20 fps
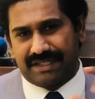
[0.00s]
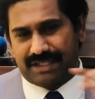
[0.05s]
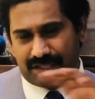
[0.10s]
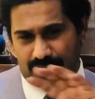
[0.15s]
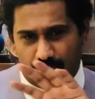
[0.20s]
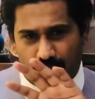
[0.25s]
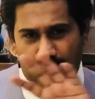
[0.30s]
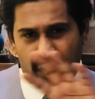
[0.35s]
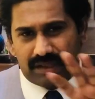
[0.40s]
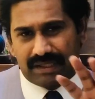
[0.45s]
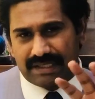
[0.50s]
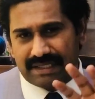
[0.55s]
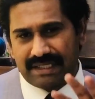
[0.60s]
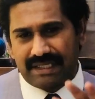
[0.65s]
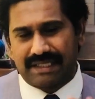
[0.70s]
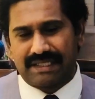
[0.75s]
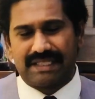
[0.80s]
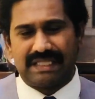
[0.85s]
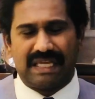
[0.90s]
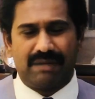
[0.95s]
let's say all the
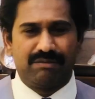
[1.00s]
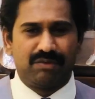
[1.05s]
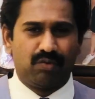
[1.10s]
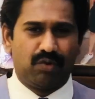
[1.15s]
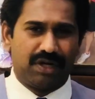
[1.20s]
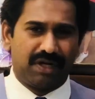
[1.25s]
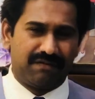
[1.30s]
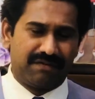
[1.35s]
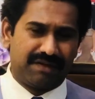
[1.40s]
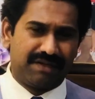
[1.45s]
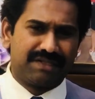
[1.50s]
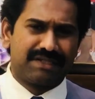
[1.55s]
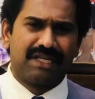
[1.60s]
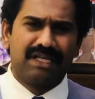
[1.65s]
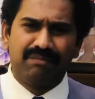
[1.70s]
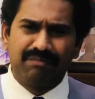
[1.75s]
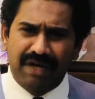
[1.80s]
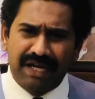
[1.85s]
six names, whatever I said,